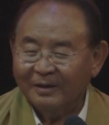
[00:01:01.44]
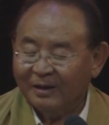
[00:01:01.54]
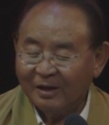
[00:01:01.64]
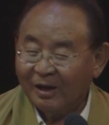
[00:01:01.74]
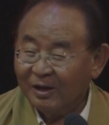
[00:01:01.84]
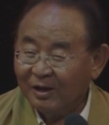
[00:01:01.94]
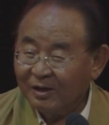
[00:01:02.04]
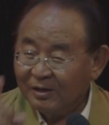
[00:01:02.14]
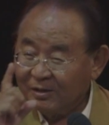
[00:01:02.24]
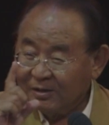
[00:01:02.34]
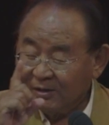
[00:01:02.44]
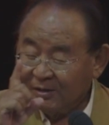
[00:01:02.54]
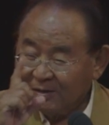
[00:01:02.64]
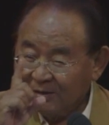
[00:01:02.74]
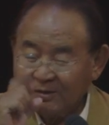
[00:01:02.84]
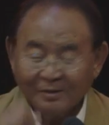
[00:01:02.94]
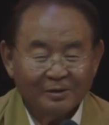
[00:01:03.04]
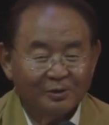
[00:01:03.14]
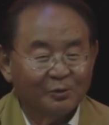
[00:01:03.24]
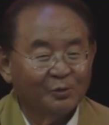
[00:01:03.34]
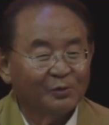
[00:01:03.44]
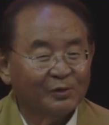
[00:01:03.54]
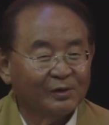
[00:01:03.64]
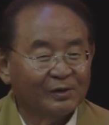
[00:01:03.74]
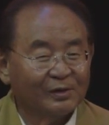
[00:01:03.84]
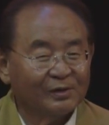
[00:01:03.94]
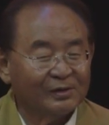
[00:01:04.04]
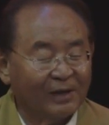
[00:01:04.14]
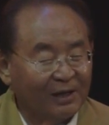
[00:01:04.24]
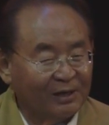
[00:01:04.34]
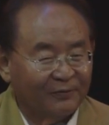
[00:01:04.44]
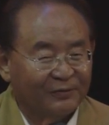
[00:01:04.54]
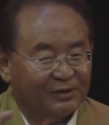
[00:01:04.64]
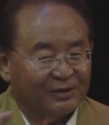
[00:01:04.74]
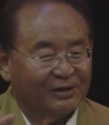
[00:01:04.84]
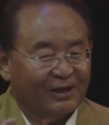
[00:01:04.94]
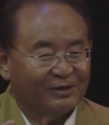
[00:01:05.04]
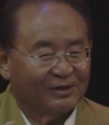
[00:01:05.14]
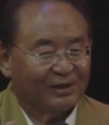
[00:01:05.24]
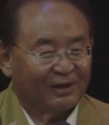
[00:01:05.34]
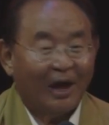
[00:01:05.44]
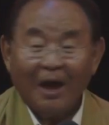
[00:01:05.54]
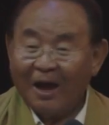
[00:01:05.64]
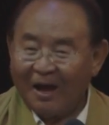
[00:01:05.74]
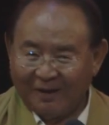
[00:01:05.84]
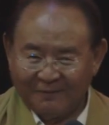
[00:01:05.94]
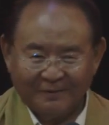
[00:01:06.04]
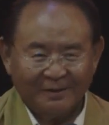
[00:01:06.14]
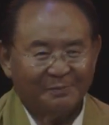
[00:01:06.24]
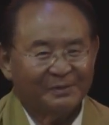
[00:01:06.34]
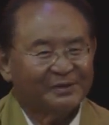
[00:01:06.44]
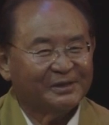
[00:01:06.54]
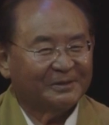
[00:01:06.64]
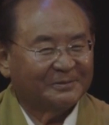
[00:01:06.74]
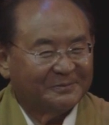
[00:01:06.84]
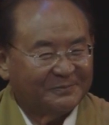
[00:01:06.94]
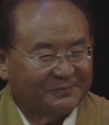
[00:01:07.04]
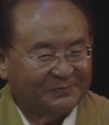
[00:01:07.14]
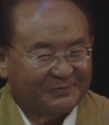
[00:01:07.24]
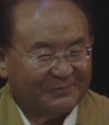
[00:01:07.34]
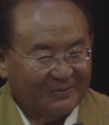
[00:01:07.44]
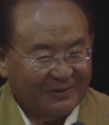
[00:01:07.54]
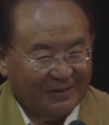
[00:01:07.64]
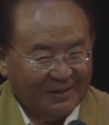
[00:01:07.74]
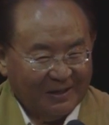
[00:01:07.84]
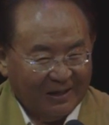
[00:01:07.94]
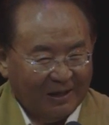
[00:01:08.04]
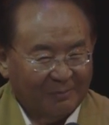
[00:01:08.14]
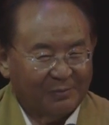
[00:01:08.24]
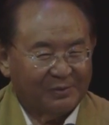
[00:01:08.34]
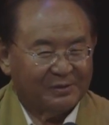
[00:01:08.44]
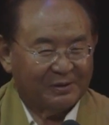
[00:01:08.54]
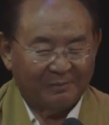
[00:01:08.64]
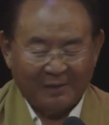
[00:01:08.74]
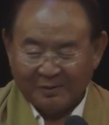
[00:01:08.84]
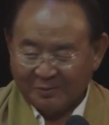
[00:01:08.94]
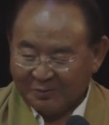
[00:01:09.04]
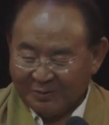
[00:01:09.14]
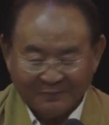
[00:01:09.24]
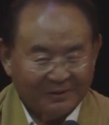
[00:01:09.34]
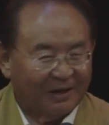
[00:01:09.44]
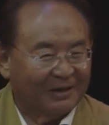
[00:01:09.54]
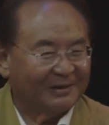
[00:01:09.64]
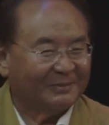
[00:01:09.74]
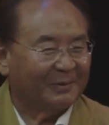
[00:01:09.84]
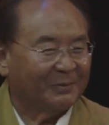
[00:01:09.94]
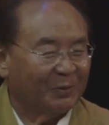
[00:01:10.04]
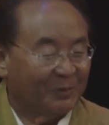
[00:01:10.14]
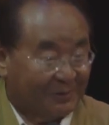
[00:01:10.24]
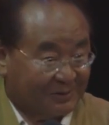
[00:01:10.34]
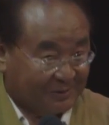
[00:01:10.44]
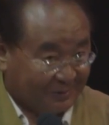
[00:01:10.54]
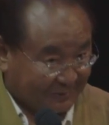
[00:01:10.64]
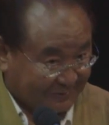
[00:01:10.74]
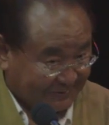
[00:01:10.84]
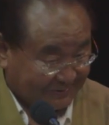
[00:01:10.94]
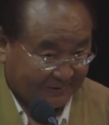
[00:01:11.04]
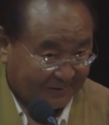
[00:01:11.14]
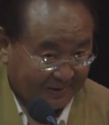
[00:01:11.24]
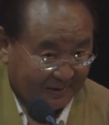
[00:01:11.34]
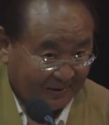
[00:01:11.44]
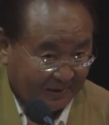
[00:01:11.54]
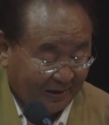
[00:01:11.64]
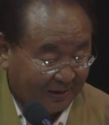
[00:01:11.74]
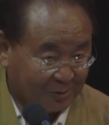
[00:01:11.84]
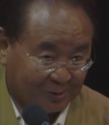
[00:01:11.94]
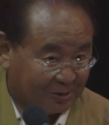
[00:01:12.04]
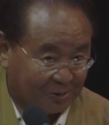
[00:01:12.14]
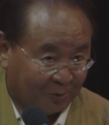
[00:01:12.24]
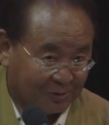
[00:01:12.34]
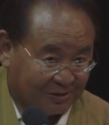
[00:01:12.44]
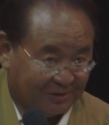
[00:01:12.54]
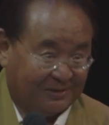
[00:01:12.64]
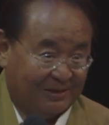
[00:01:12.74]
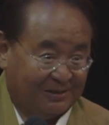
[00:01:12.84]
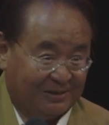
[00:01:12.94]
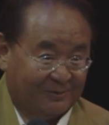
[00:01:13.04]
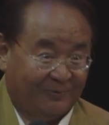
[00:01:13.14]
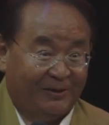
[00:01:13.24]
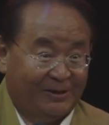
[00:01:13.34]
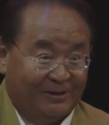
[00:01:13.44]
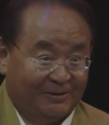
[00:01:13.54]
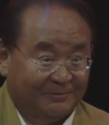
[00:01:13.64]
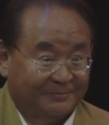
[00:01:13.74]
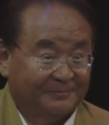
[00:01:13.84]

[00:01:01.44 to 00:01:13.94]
that, you know, sign of success is that I'm very busy. I'm busy. I don't have time. I'm always, you know. Actually, it's not success, it's failure.